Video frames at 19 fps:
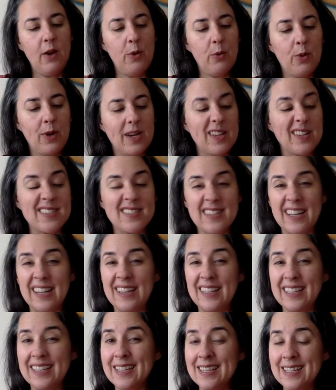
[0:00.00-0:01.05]
where I can
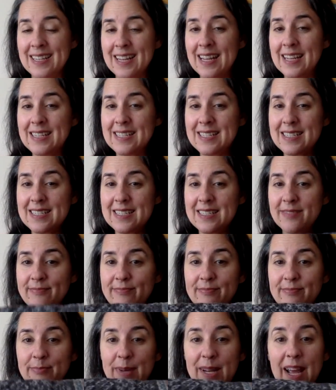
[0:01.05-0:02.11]
settle in and knit.
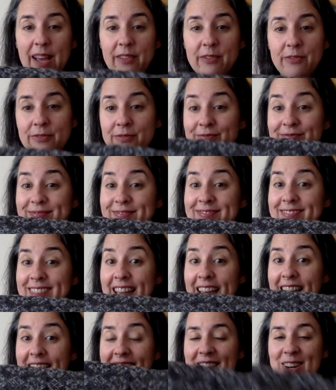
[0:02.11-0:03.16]
But I've,
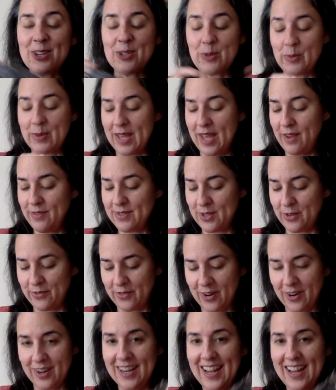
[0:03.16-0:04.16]
yeah, here's what we have so far.